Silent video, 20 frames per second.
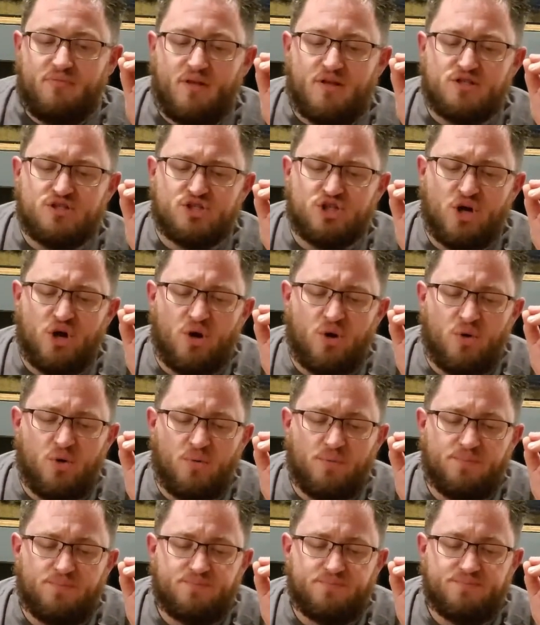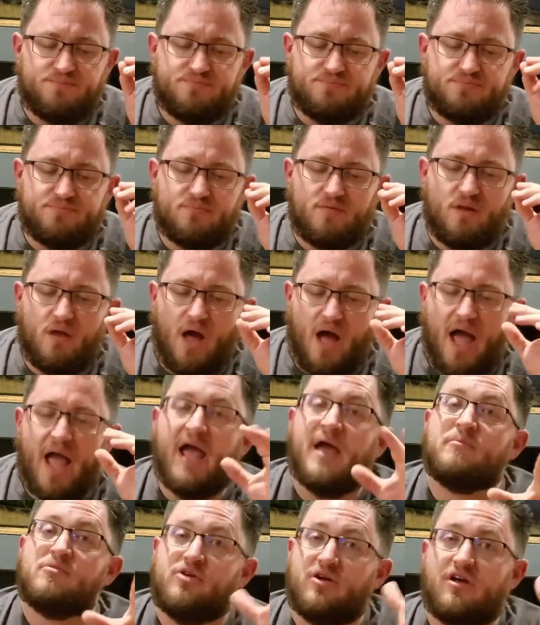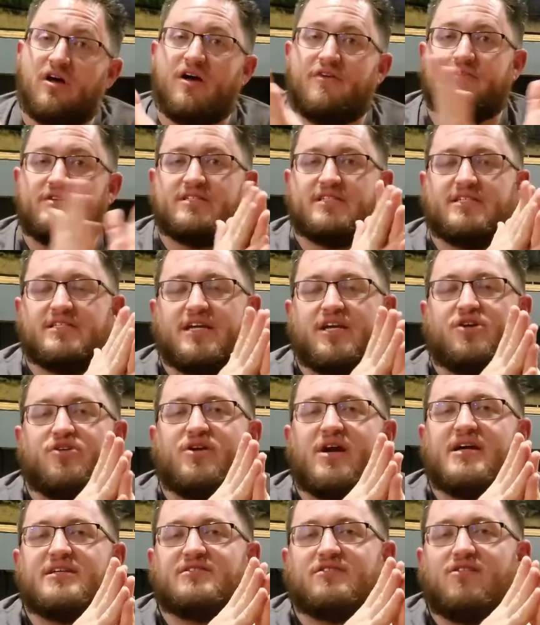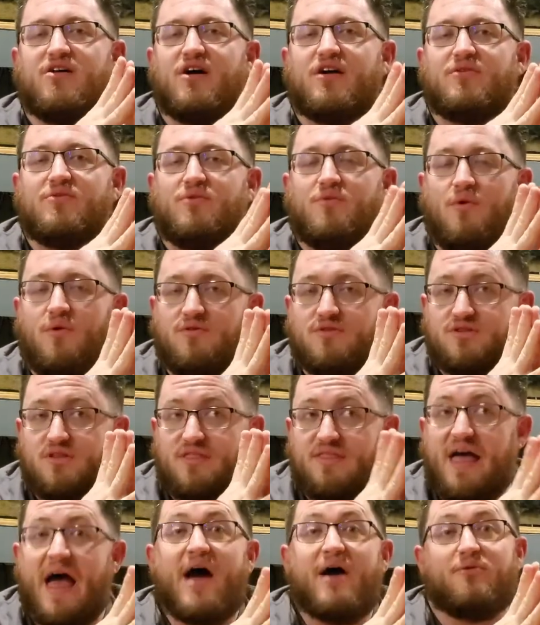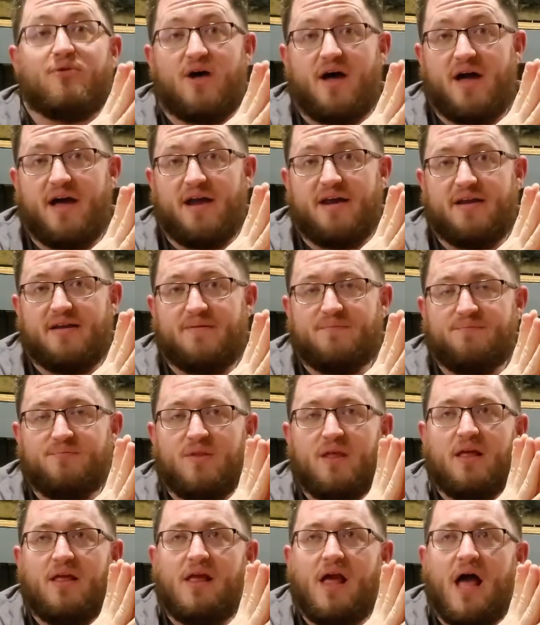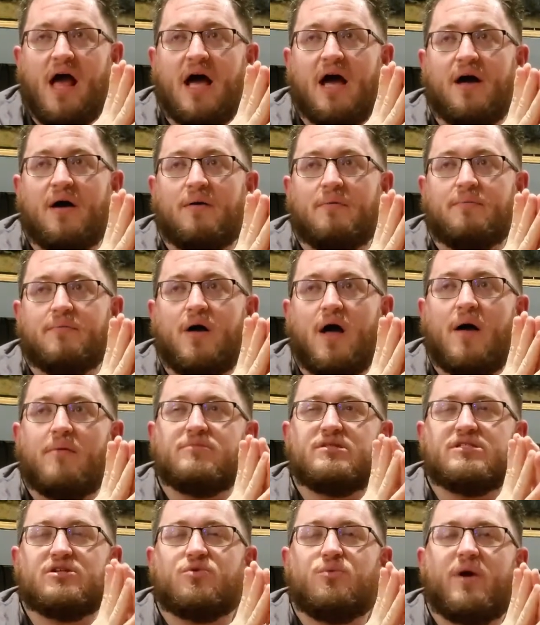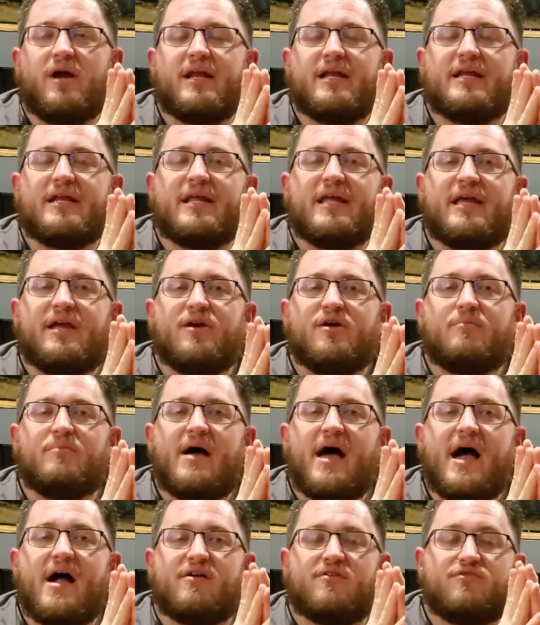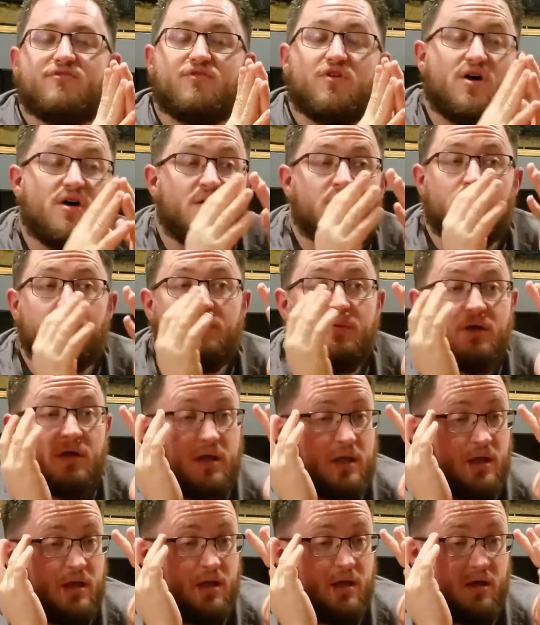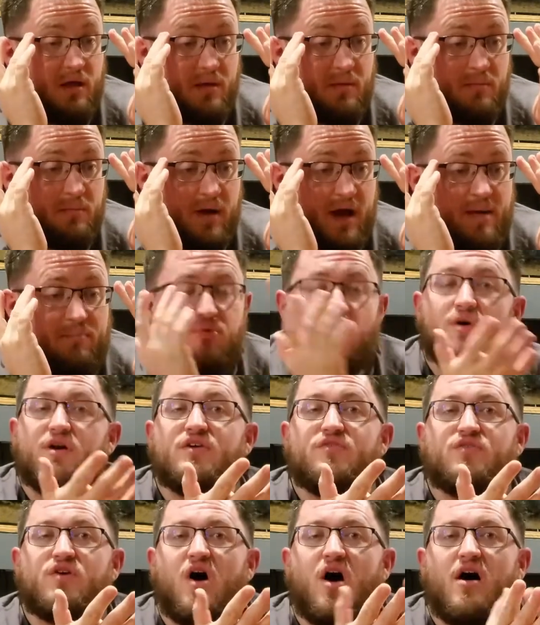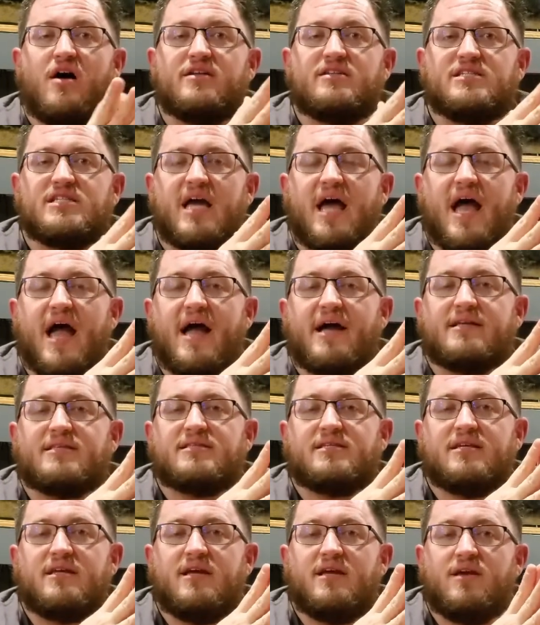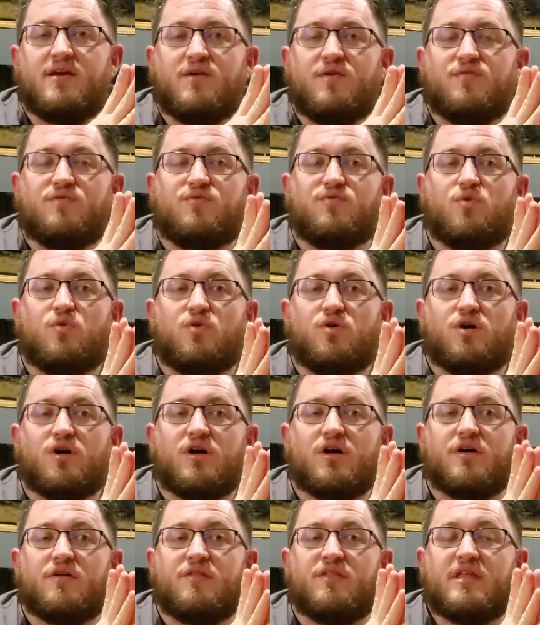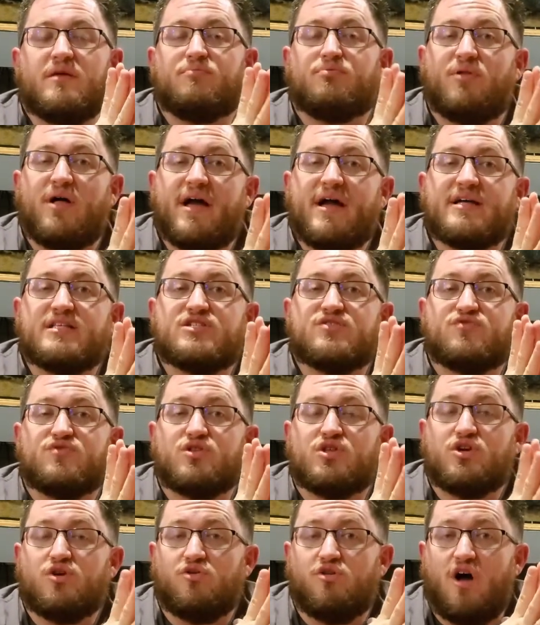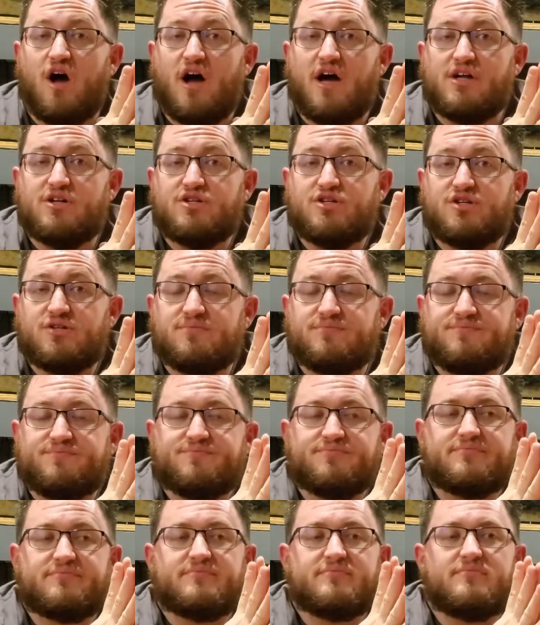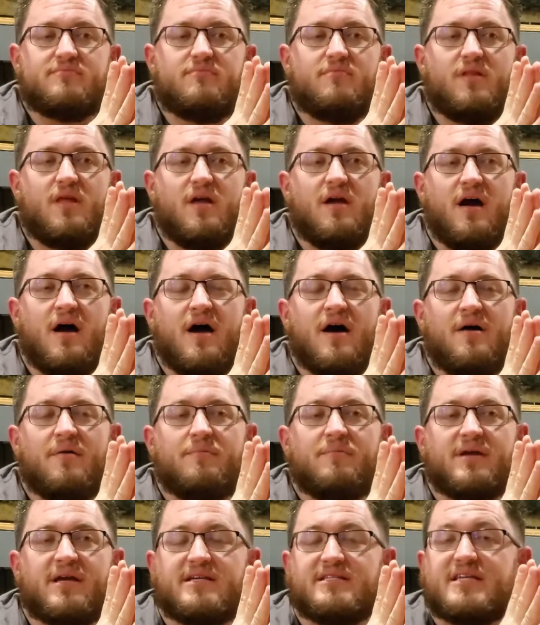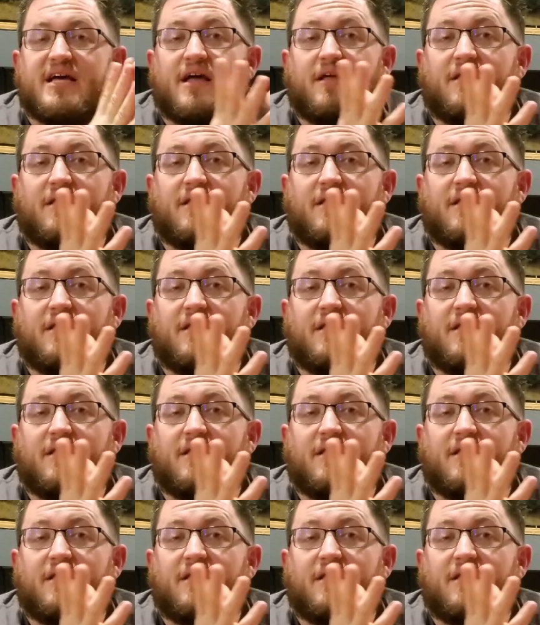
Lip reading: So I am going to obviously take you guys along that ride. I'm still waiting to hear back from my point of contact for the plans for the garage, because